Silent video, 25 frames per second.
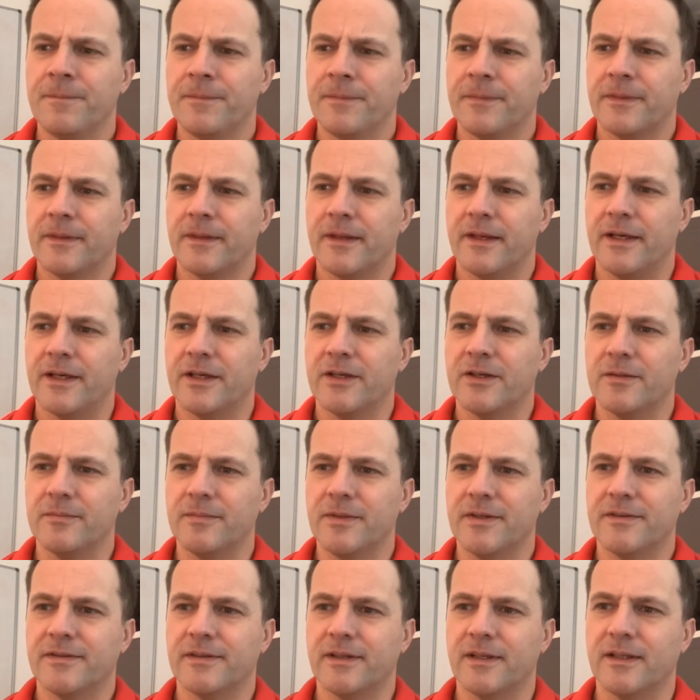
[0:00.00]
And it got me
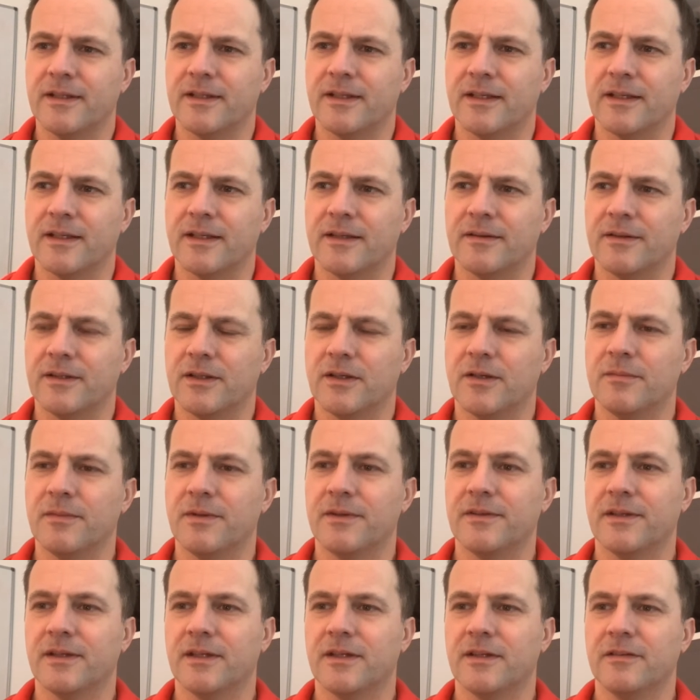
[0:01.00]

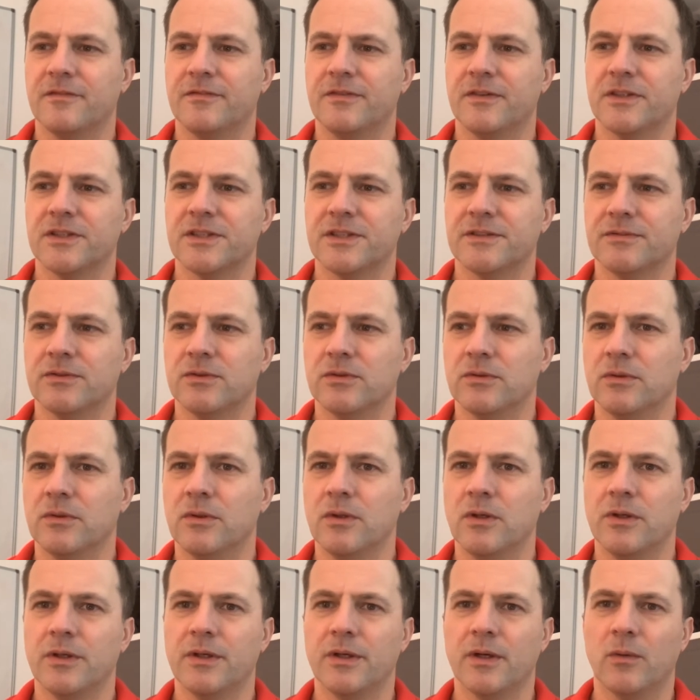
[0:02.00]
thinking, first of all,
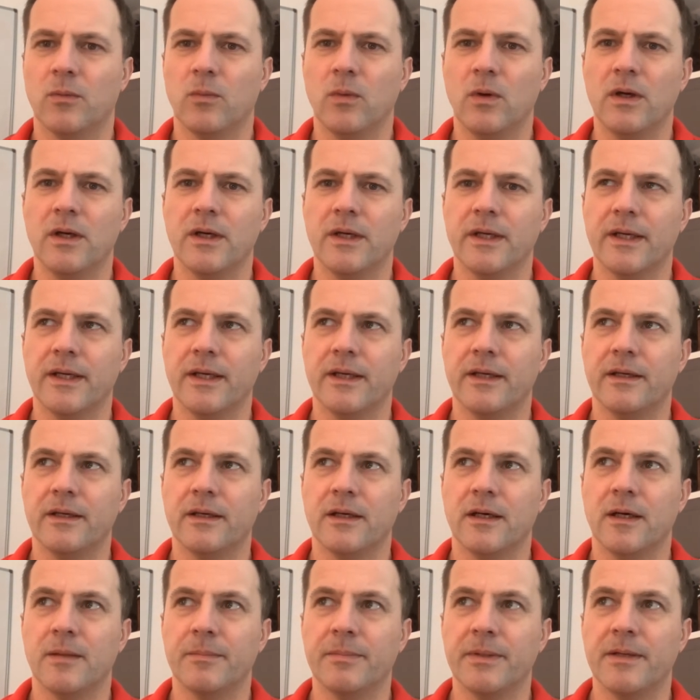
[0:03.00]
you know, why
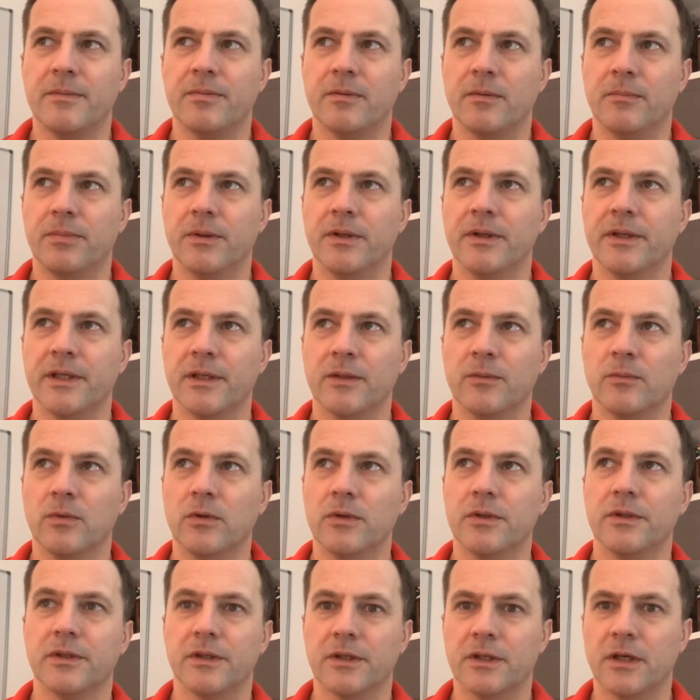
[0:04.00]
are people burning
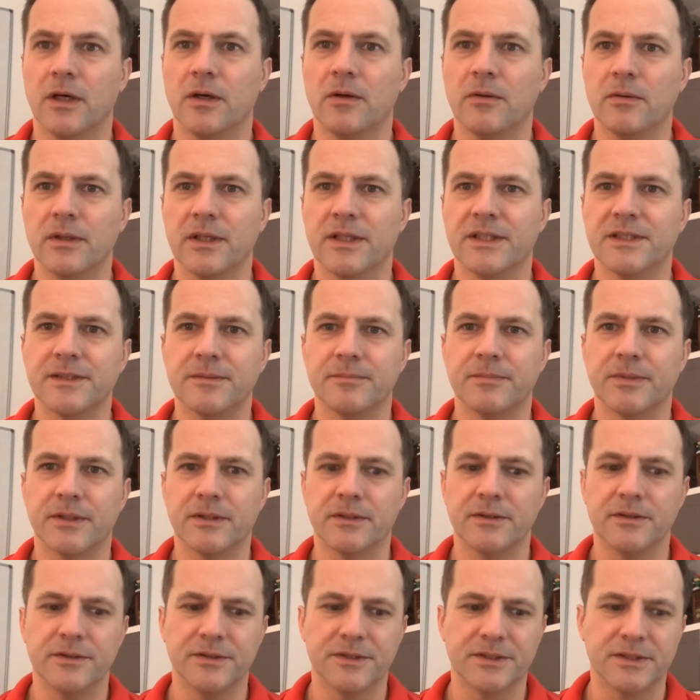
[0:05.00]
wood and coal? Is it
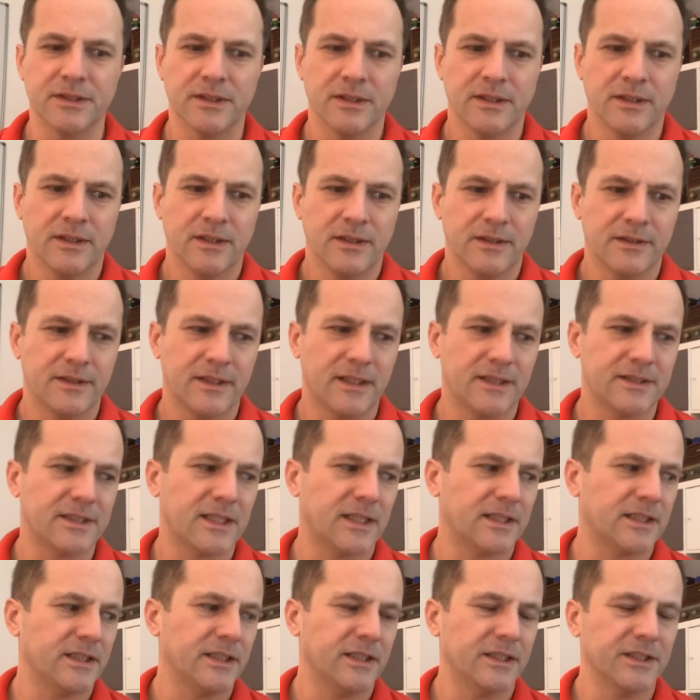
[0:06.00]
because that's
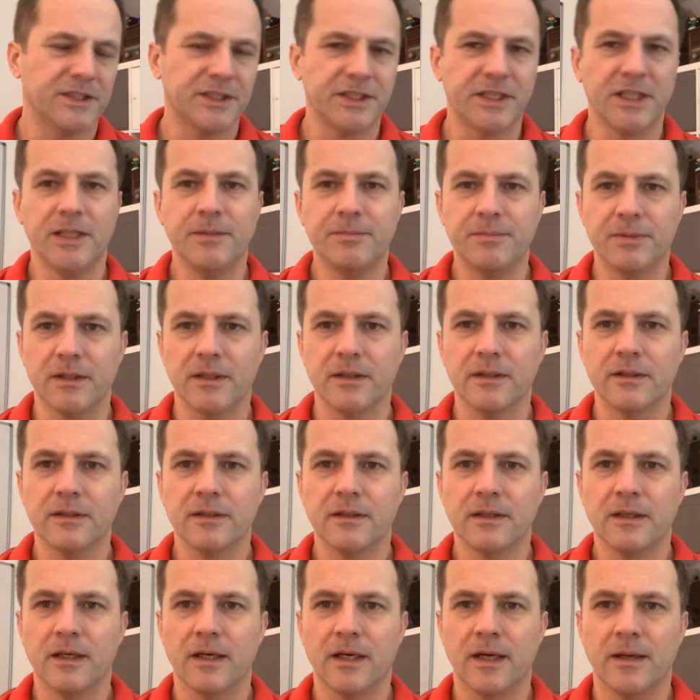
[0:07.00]
actually a cheaper
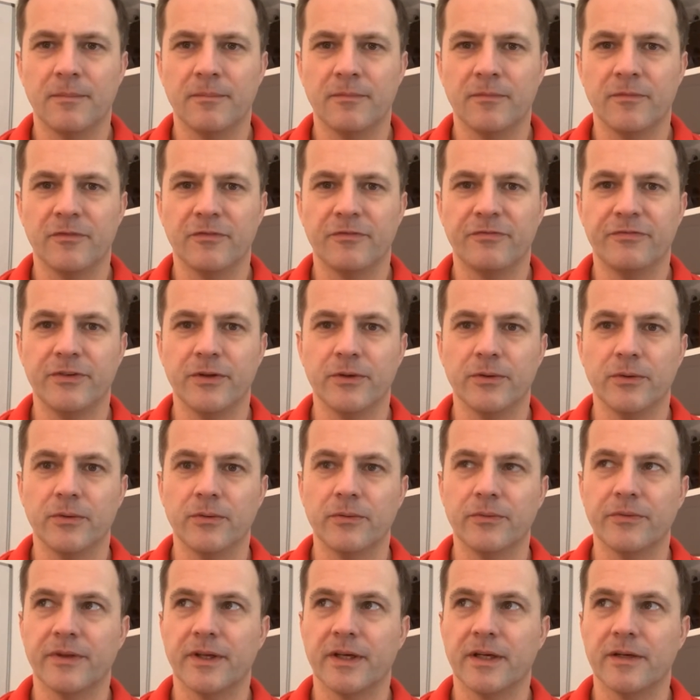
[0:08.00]

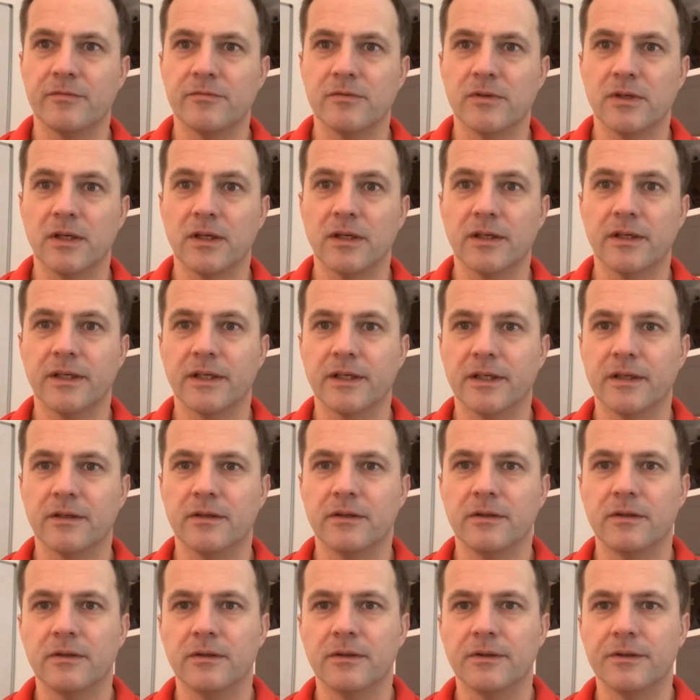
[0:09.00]
fuel than relying
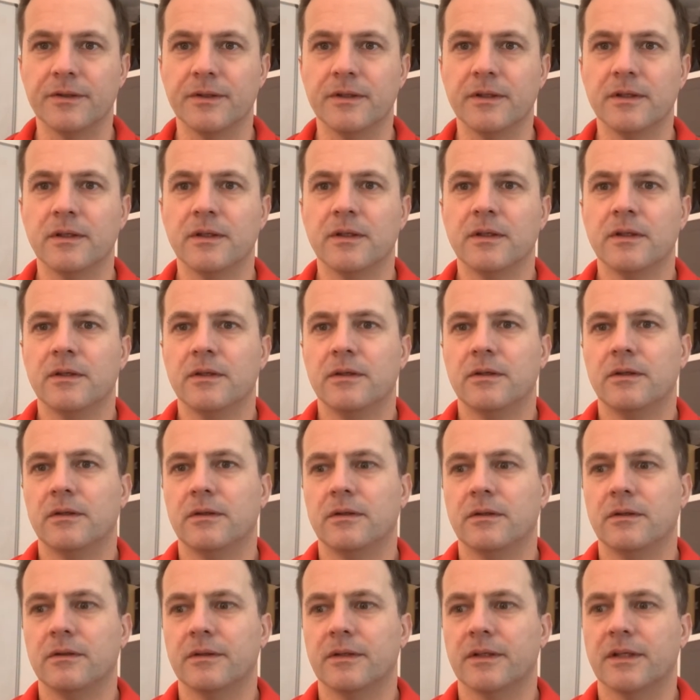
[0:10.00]

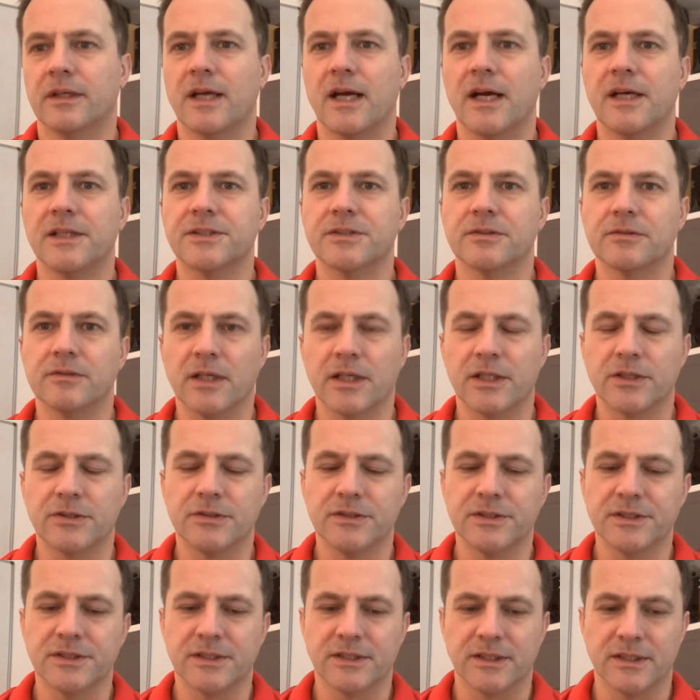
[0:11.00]
on gas or
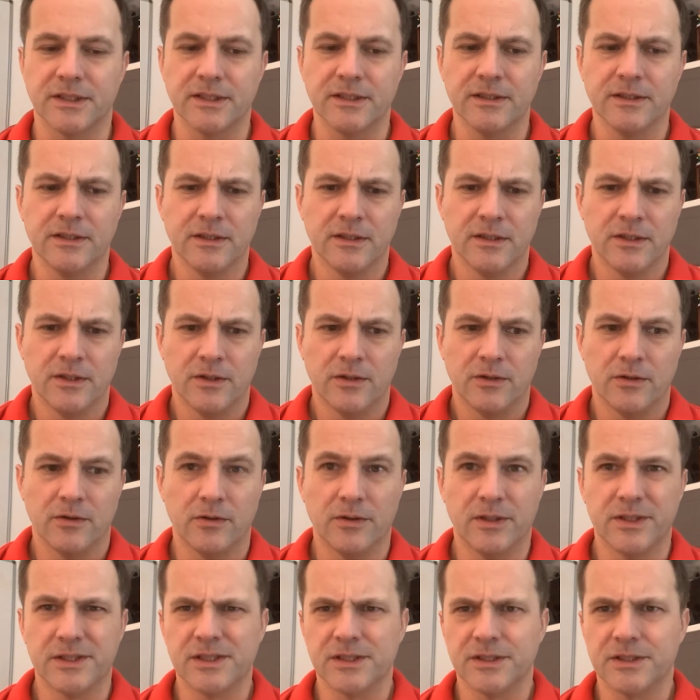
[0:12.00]
electricity,
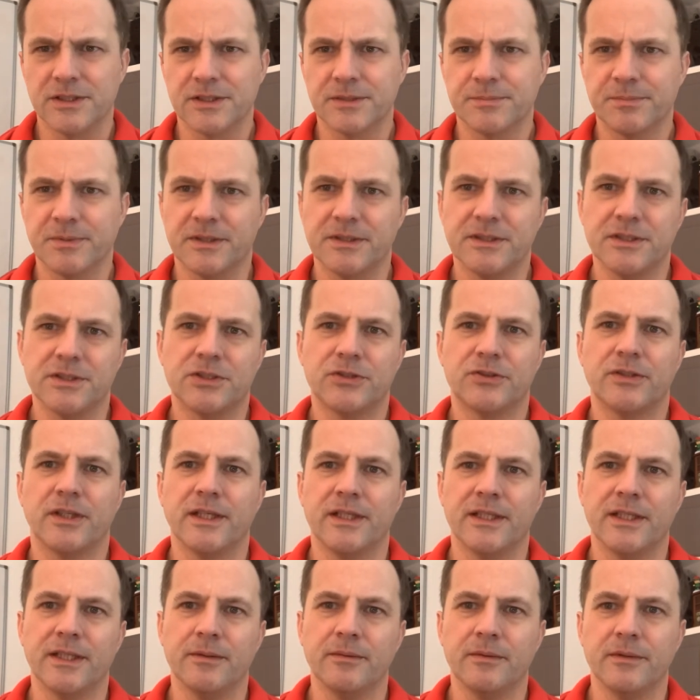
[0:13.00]
or is it just because it's
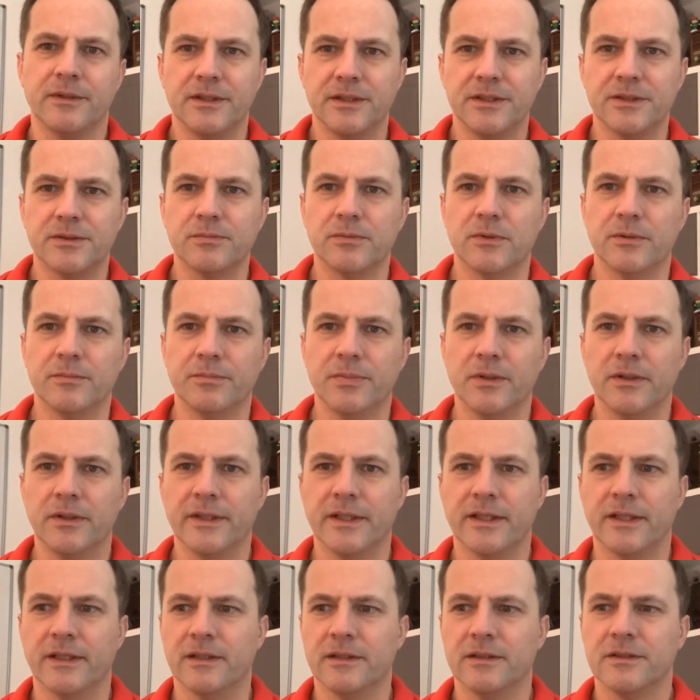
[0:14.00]
trendy with these wood
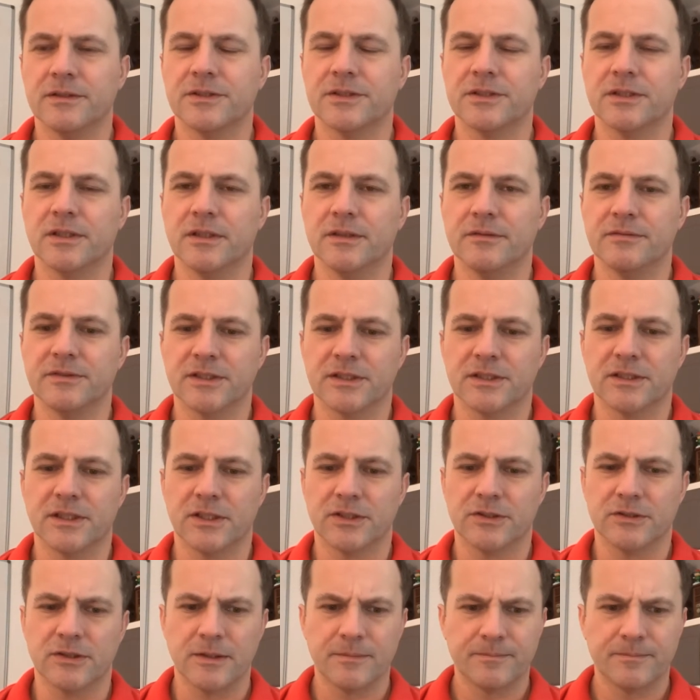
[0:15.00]
burning stoves, etc.?